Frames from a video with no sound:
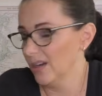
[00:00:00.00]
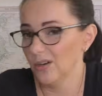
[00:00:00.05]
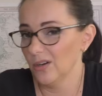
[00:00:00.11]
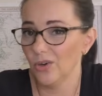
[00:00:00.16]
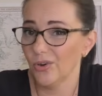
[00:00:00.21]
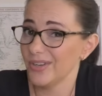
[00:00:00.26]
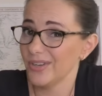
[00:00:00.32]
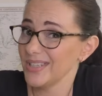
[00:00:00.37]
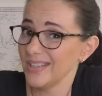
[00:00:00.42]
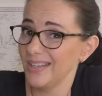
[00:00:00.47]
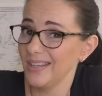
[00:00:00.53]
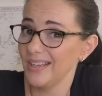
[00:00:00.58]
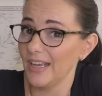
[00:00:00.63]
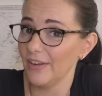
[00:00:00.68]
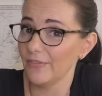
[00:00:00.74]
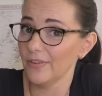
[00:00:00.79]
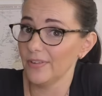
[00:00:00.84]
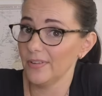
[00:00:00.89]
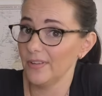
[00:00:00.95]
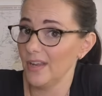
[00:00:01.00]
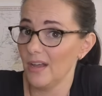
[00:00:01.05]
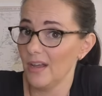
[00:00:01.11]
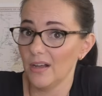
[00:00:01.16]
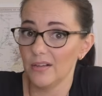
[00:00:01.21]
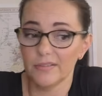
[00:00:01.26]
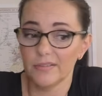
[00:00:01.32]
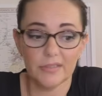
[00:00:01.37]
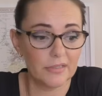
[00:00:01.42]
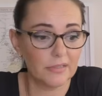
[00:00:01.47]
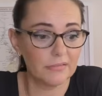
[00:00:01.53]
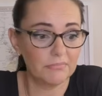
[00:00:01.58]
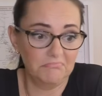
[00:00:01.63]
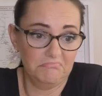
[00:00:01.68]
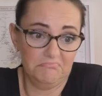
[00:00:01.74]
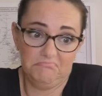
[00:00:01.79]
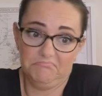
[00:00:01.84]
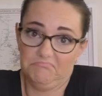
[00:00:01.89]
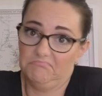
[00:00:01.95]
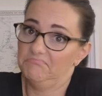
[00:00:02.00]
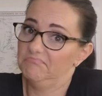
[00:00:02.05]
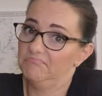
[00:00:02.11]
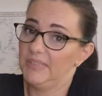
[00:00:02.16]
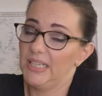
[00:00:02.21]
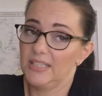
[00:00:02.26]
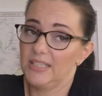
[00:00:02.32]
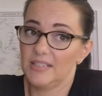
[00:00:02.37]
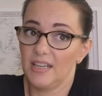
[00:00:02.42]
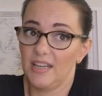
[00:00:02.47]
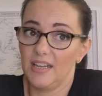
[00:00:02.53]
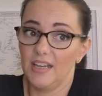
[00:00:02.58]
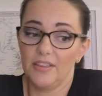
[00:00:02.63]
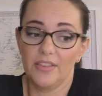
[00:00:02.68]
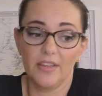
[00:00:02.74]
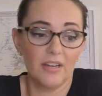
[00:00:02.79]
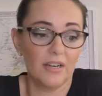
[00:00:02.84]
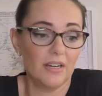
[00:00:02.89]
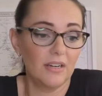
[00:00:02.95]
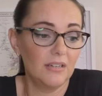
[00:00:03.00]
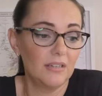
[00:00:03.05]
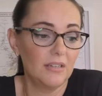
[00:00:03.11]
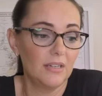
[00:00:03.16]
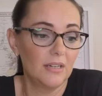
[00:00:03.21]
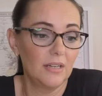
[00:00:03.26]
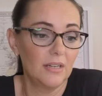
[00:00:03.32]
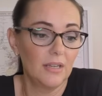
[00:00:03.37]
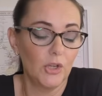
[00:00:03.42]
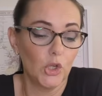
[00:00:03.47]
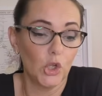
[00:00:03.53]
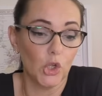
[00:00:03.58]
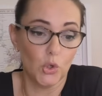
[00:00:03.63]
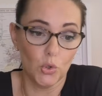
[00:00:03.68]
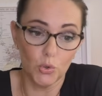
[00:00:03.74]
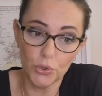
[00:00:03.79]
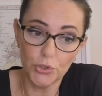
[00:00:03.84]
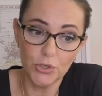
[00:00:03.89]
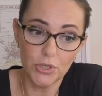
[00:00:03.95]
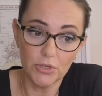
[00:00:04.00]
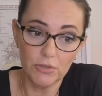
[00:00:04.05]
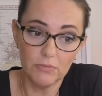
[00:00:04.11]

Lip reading: Honestly, everything else, it's either good